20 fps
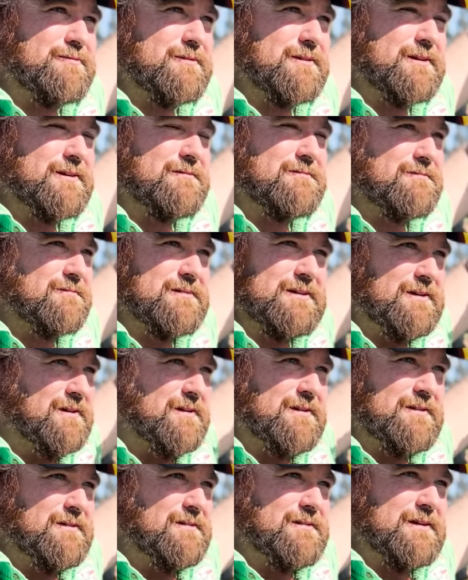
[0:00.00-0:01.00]

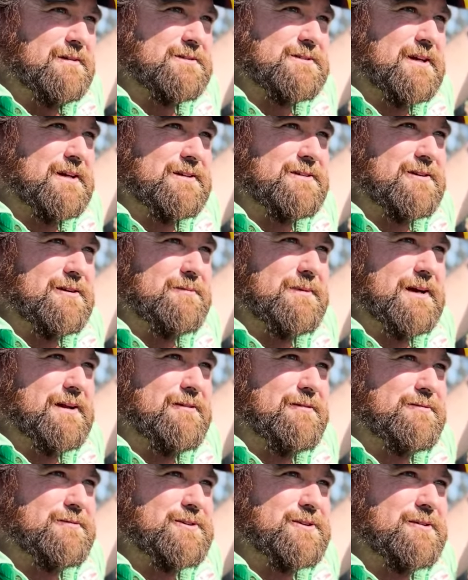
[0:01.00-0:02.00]
That was the only time we had
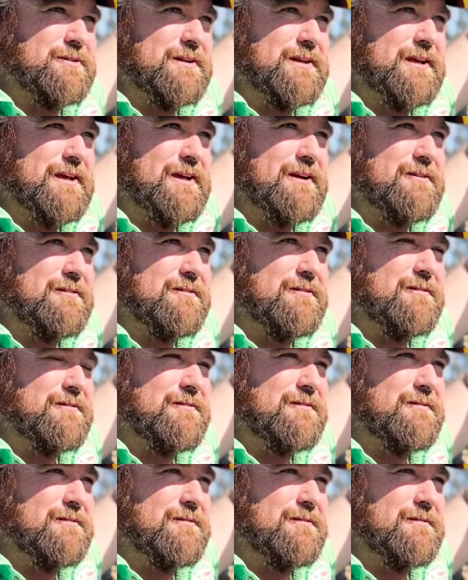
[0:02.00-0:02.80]
off during the year,